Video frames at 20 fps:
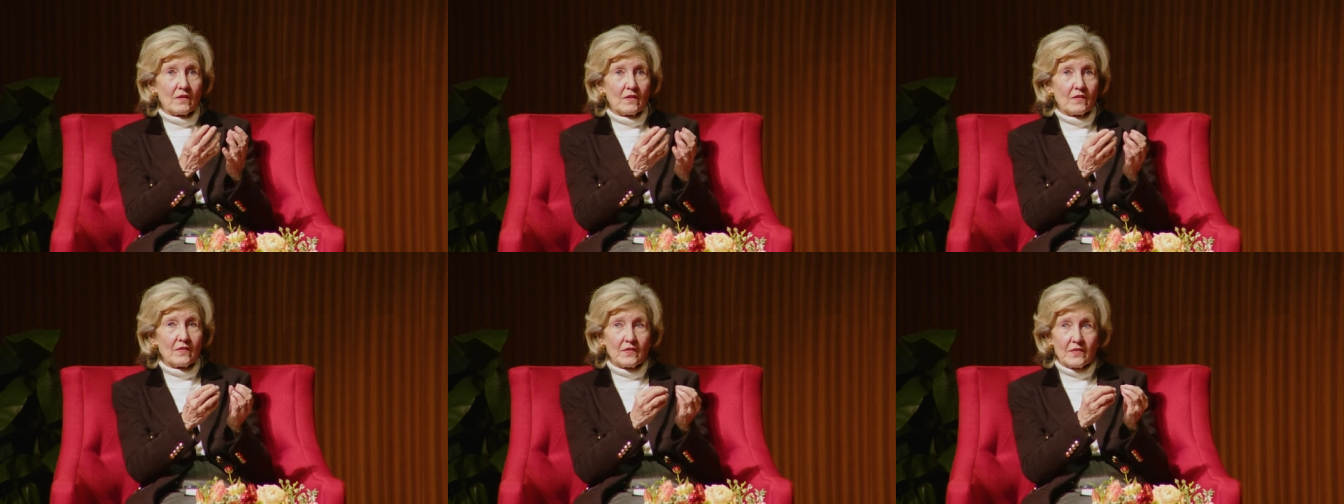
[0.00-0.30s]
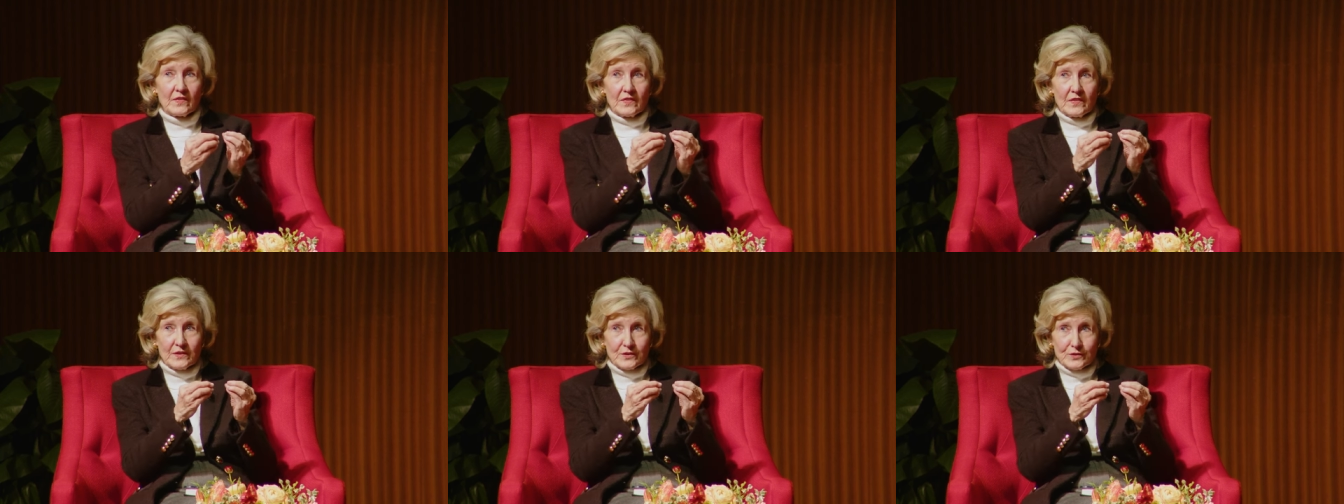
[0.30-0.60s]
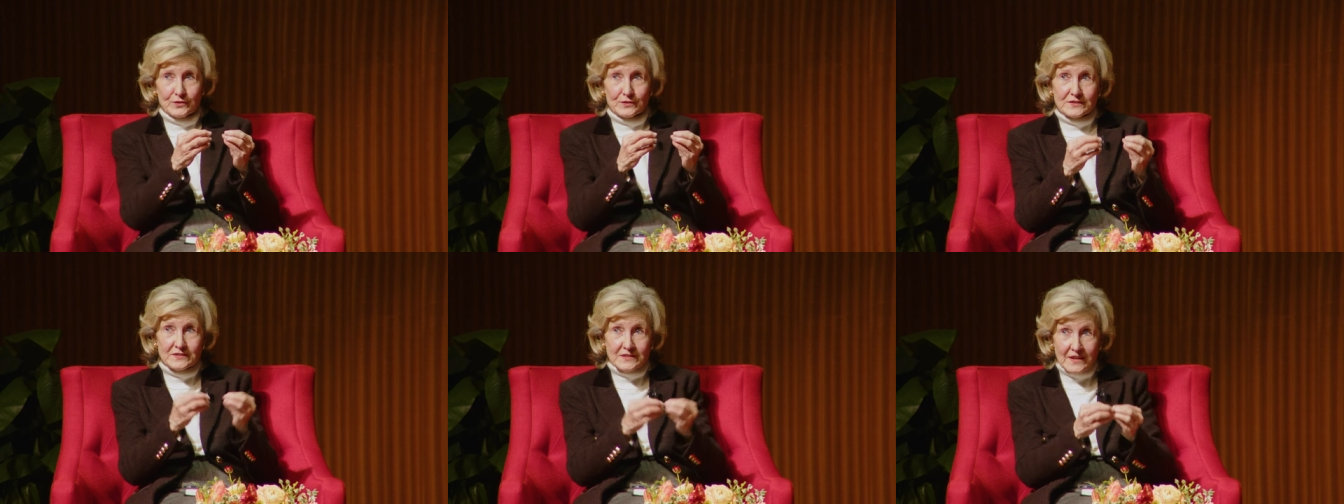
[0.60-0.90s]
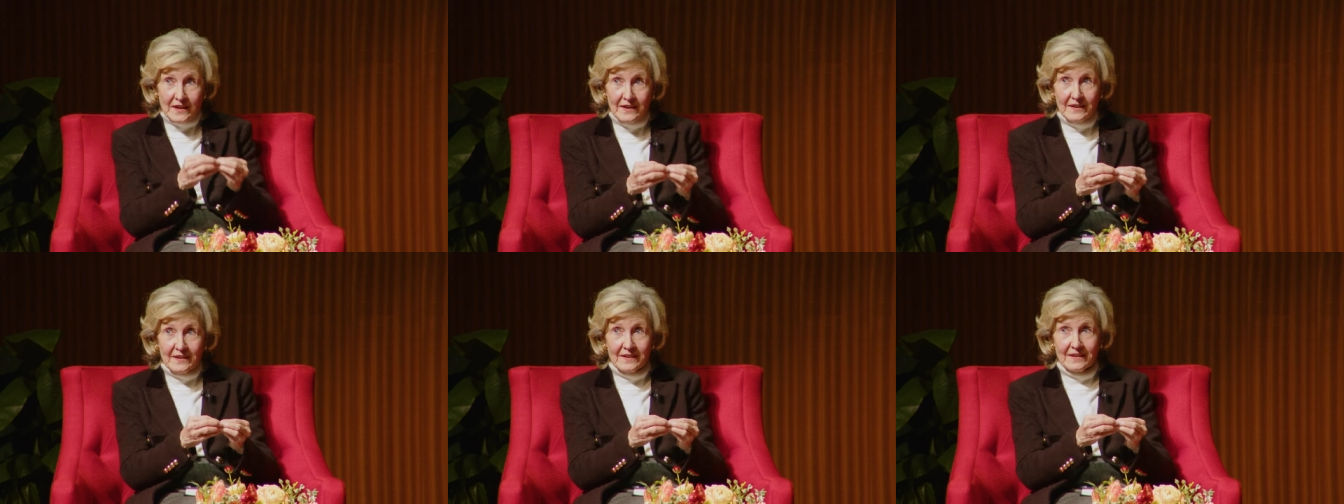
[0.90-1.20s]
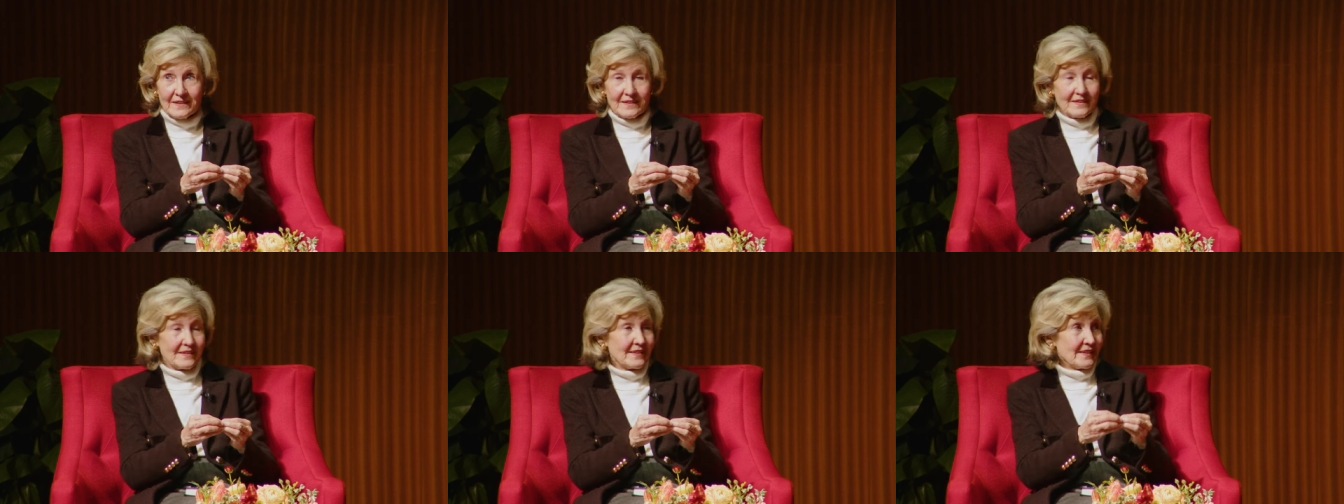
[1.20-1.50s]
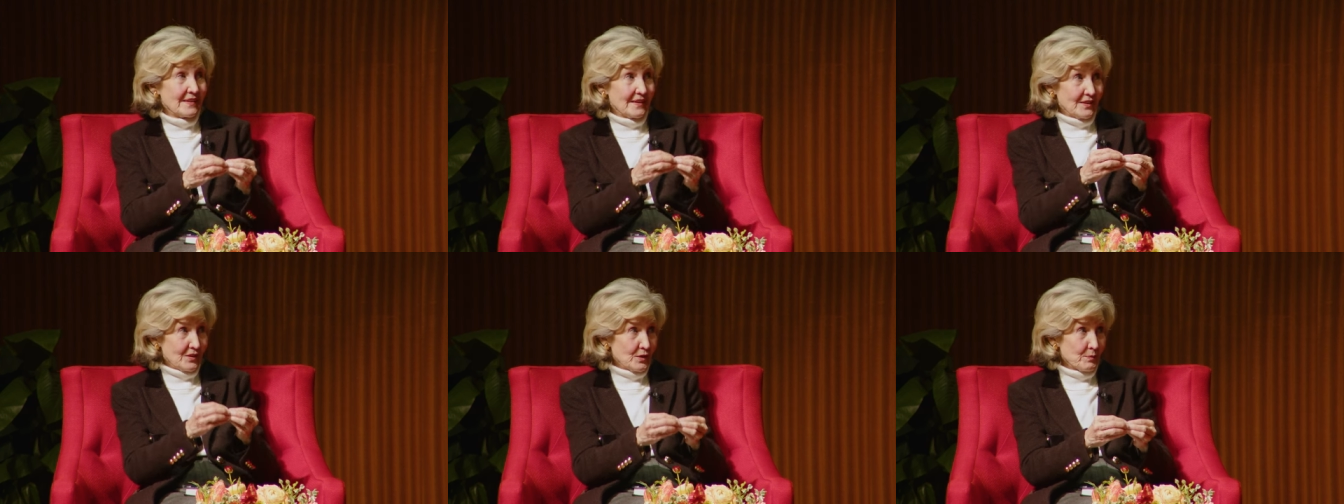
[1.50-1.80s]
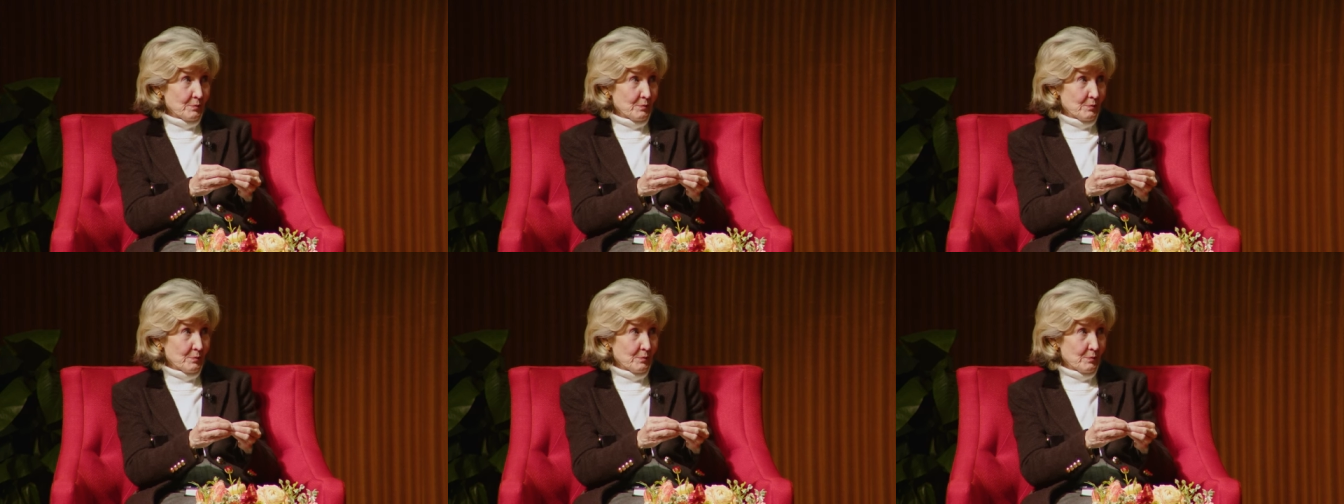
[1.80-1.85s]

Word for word: their staying in the